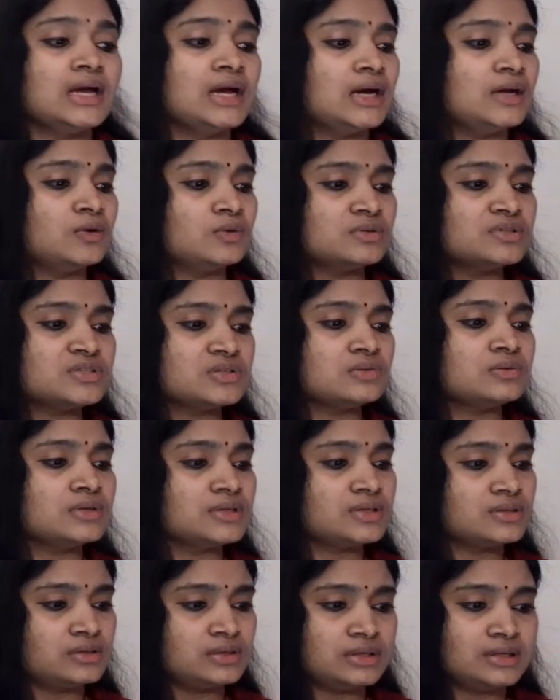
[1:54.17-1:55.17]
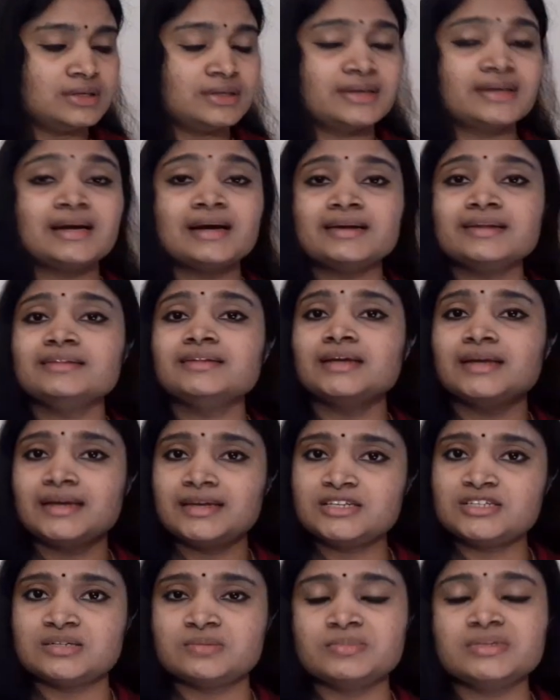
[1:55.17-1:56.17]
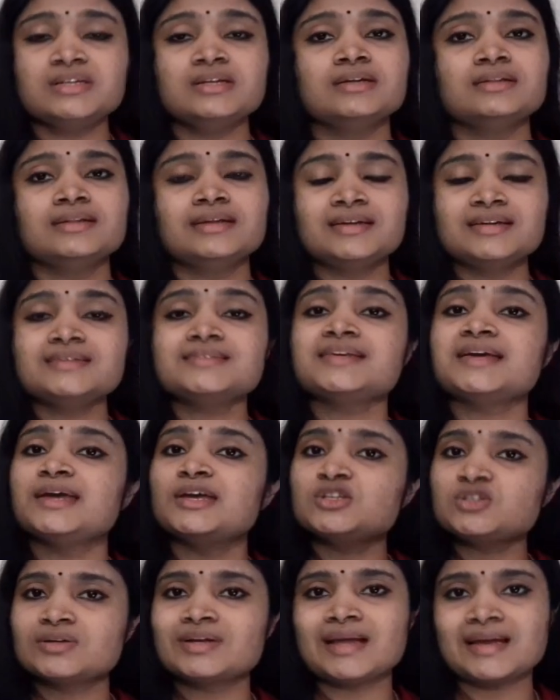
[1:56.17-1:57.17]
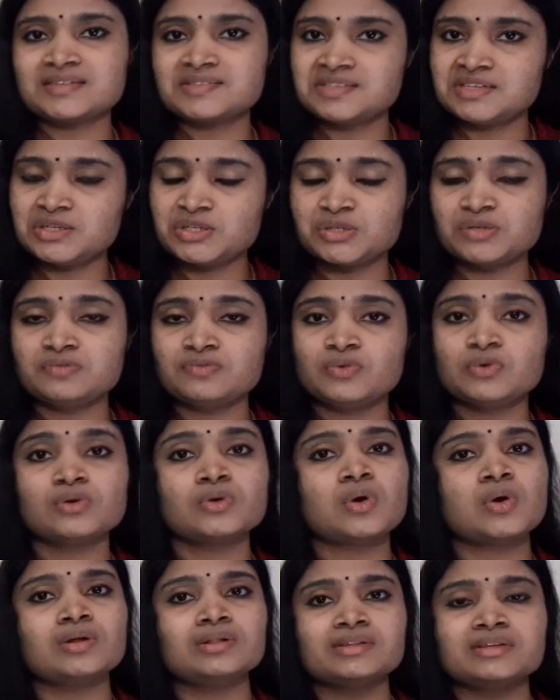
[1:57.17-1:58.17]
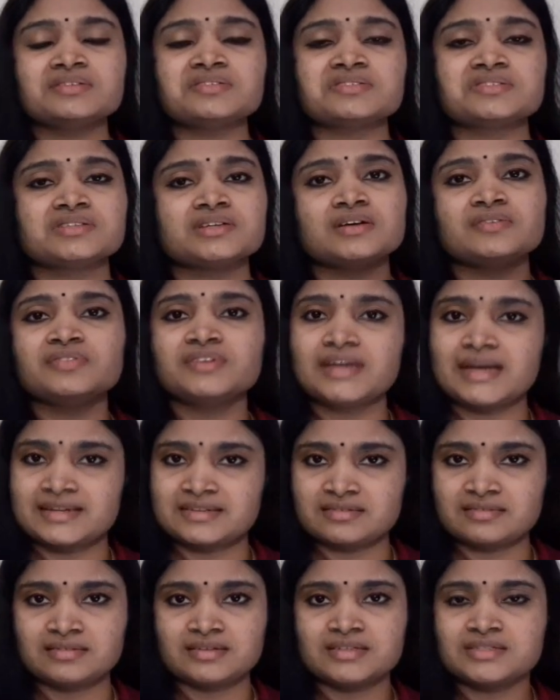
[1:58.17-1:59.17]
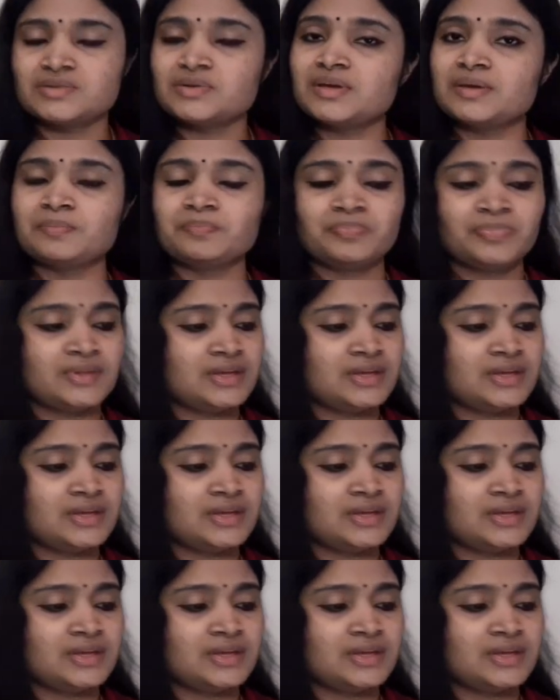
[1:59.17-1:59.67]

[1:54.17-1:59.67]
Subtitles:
And also regarding the age limit, there is age relaxation for all the reserved categories. Okay.